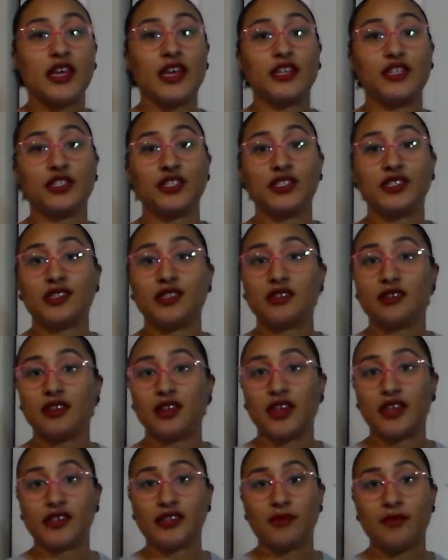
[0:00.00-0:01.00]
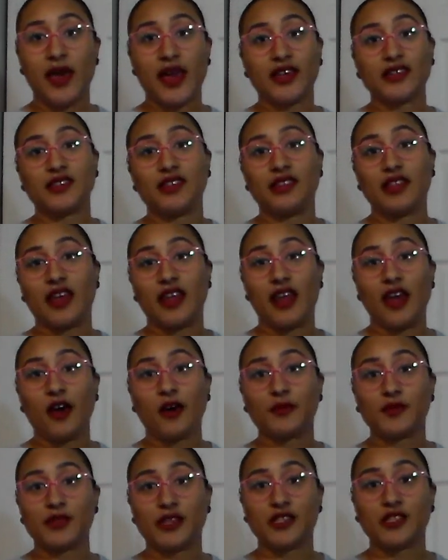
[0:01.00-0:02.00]
It just is a magazine that
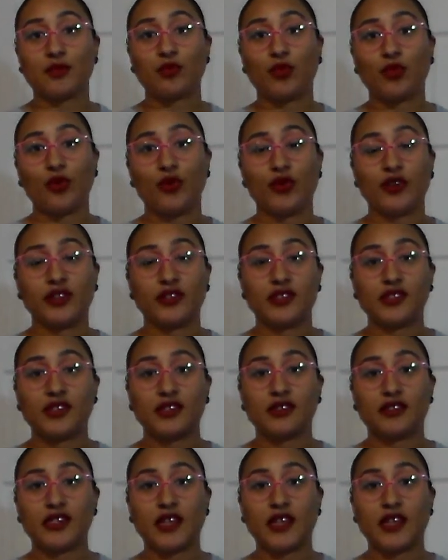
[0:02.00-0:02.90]
helps explores